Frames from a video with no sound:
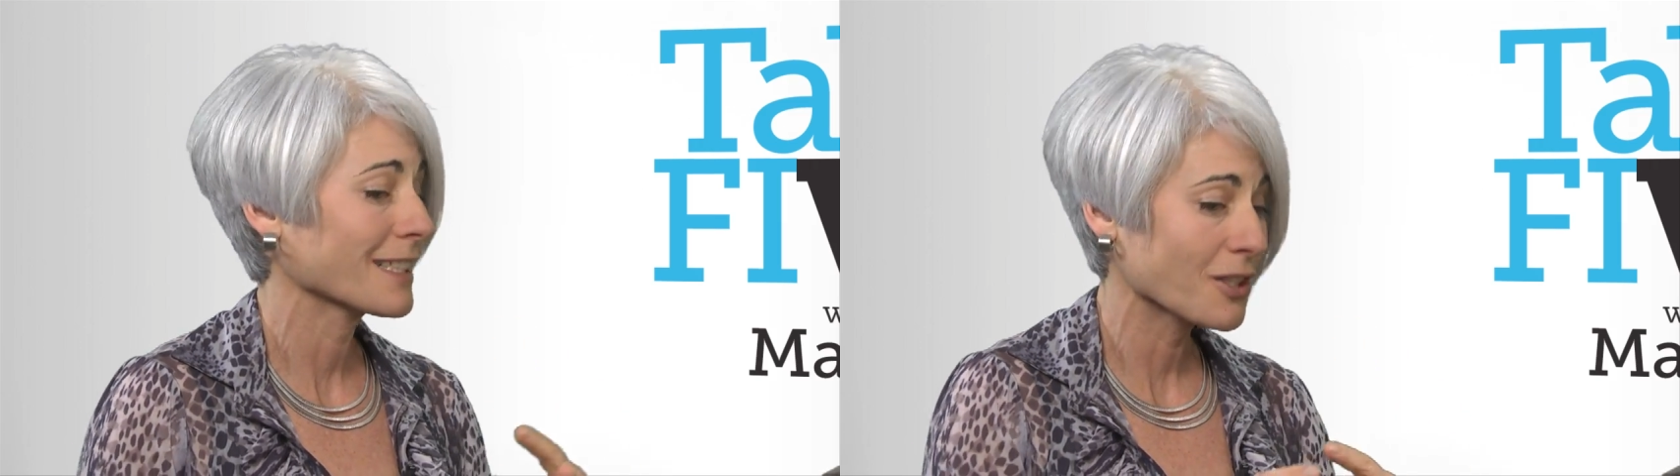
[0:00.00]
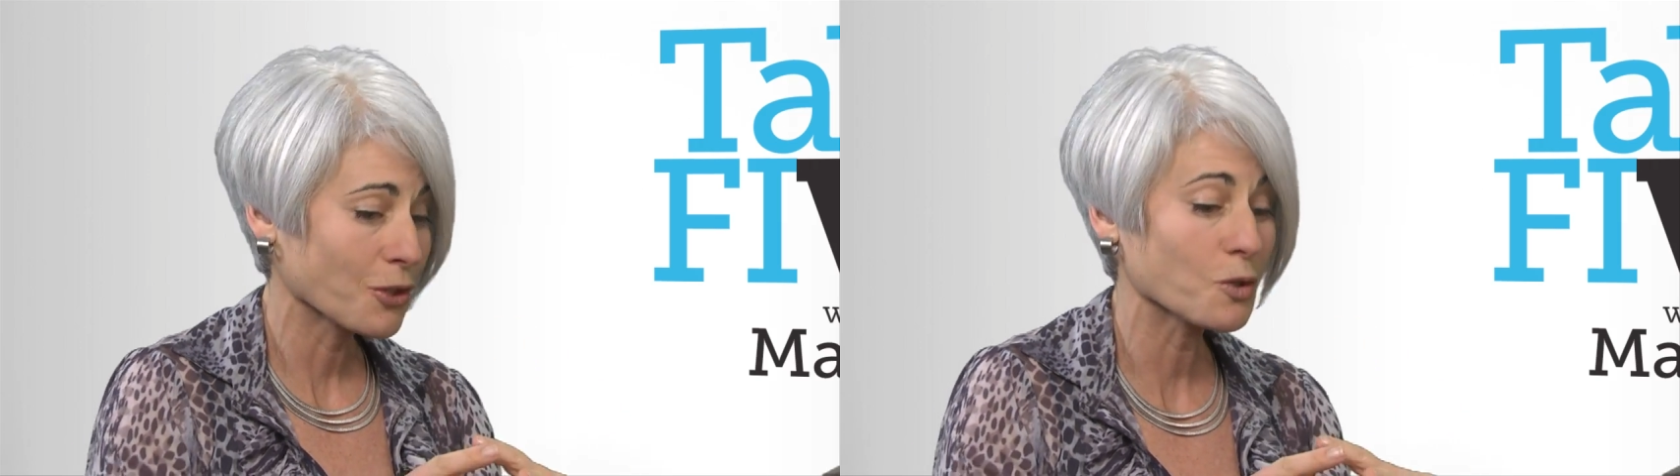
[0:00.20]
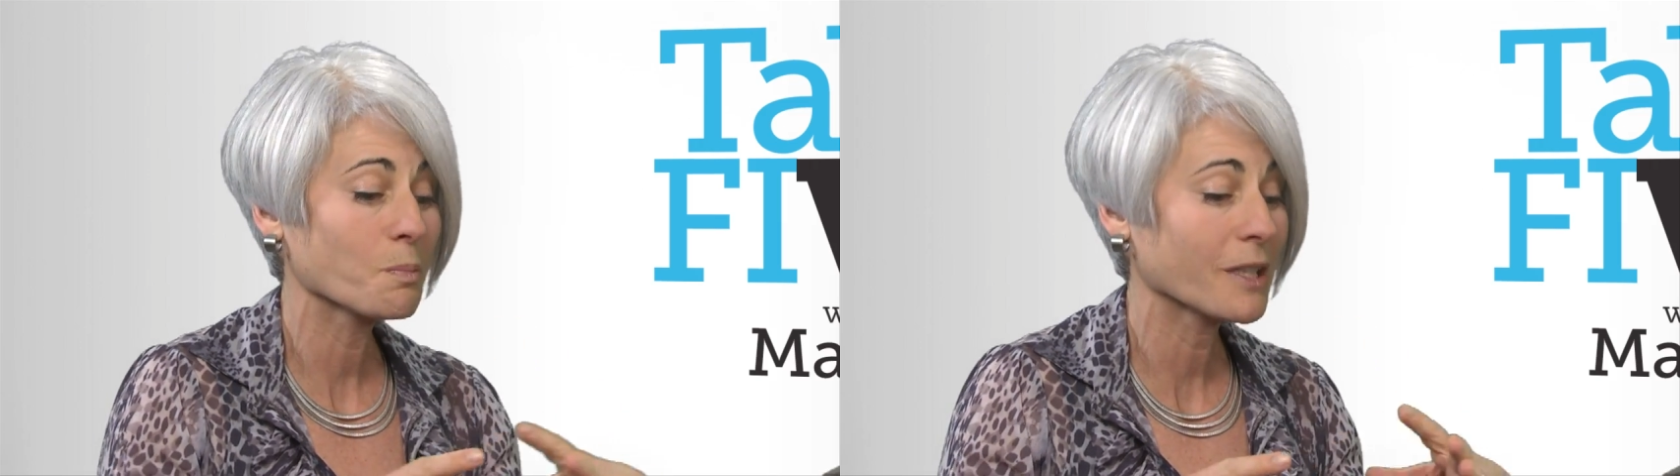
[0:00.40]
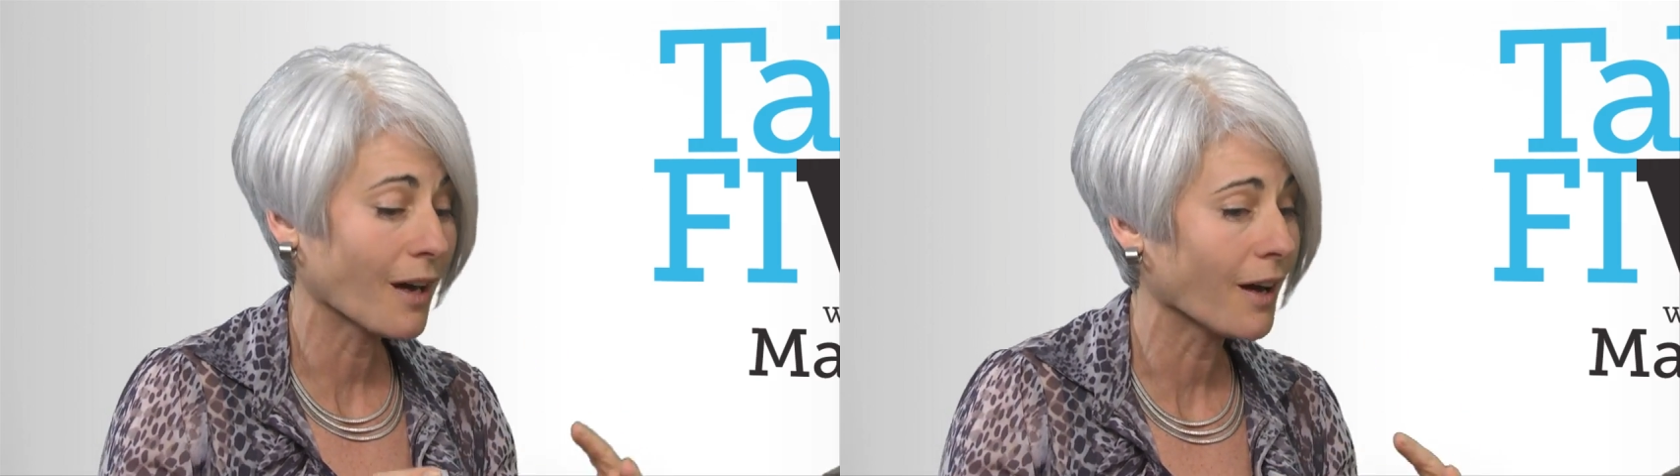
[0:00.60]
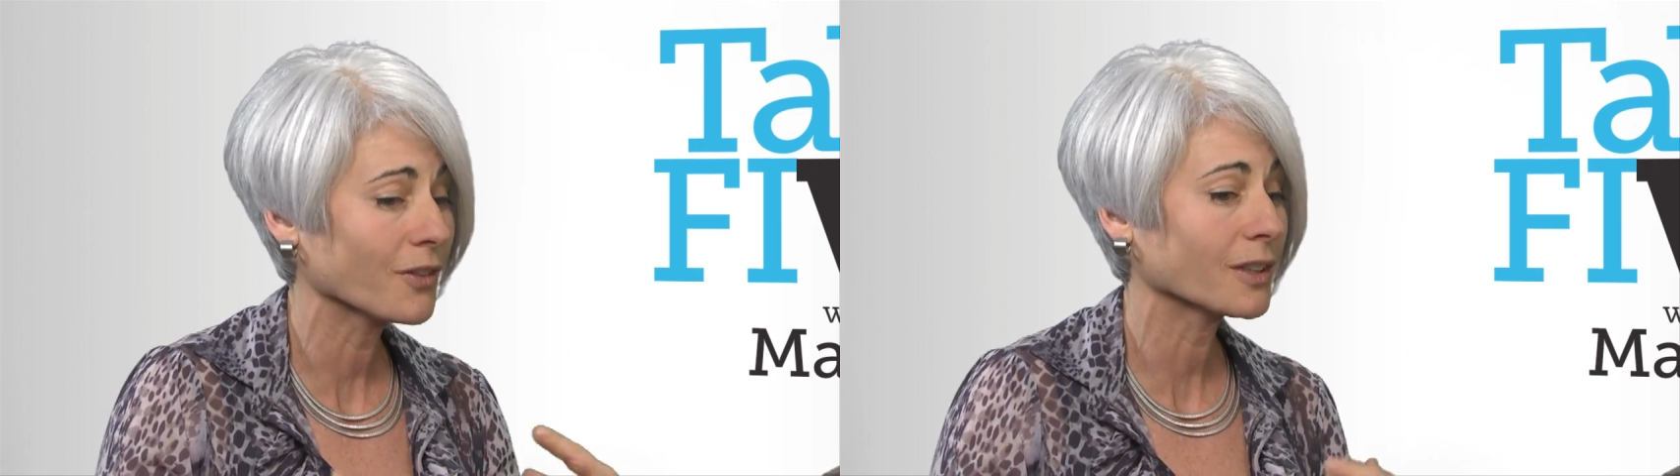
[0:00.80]
tissues
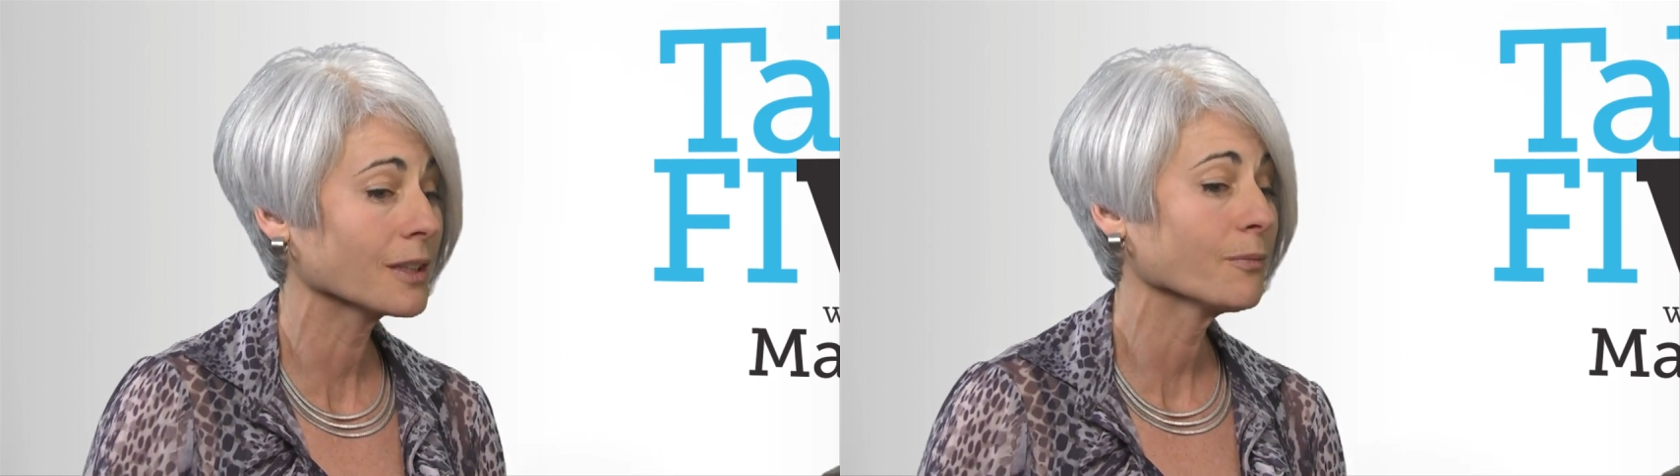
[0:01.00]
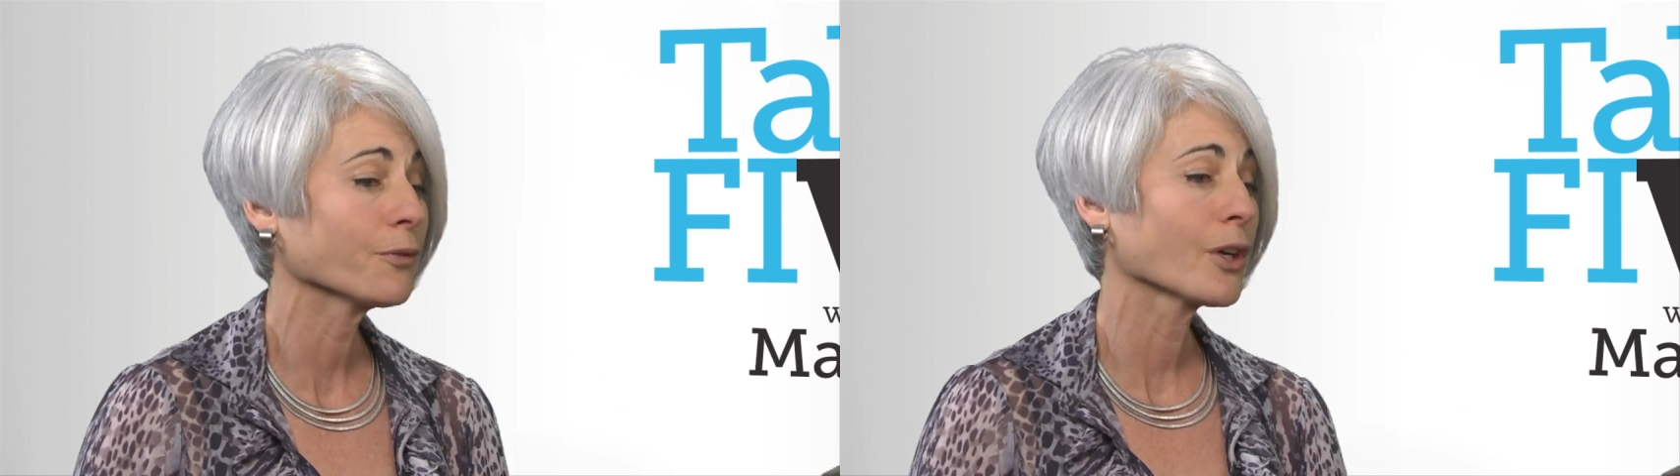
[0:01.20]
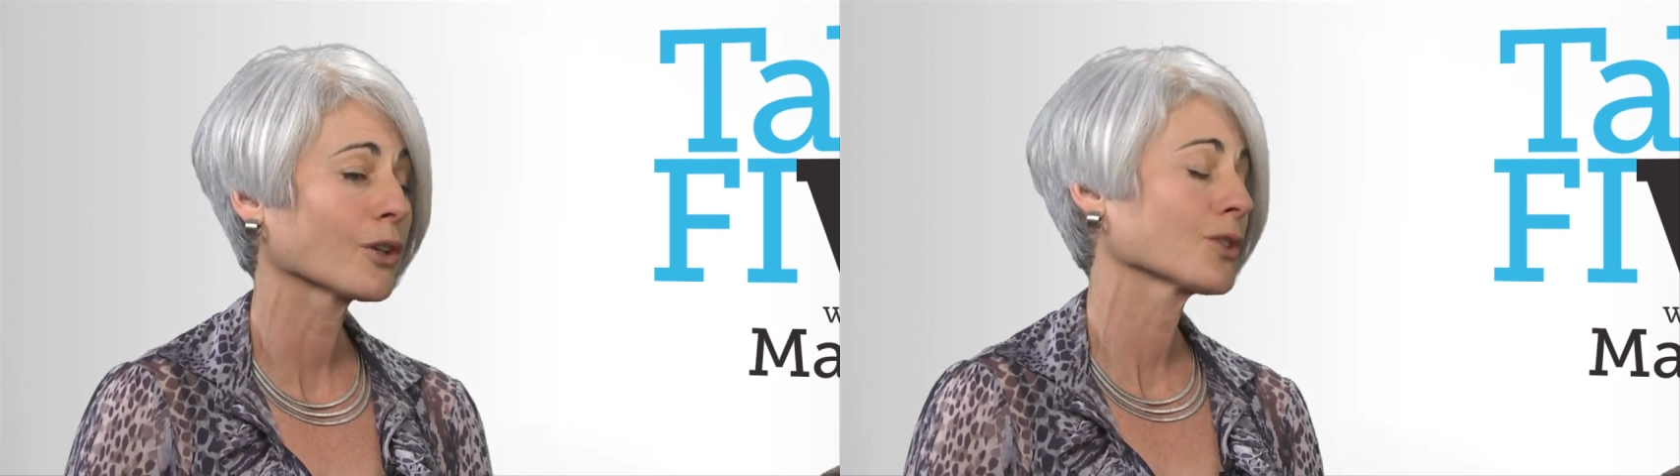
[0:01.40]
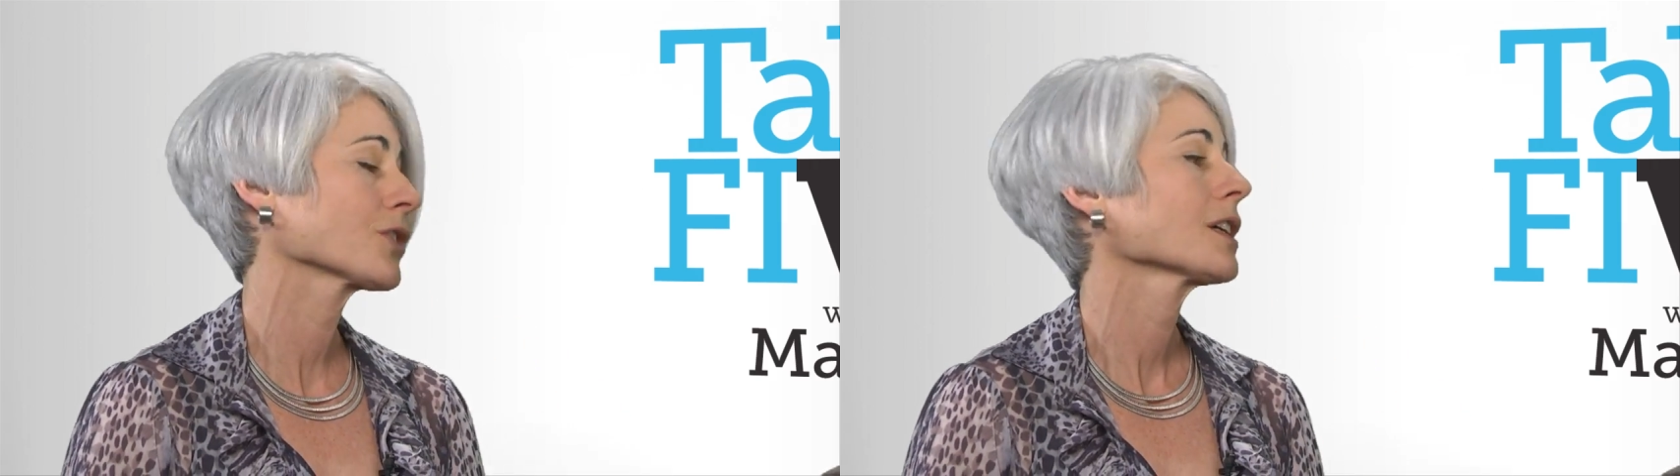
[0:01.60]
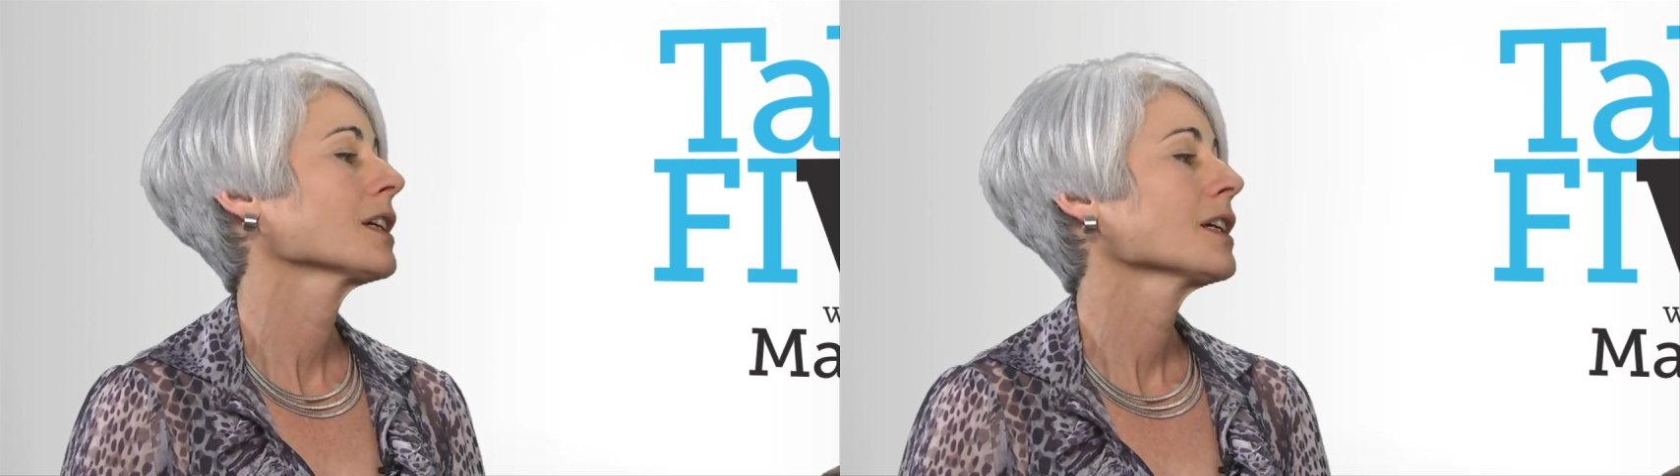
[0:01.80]
beyond the lymph nodes,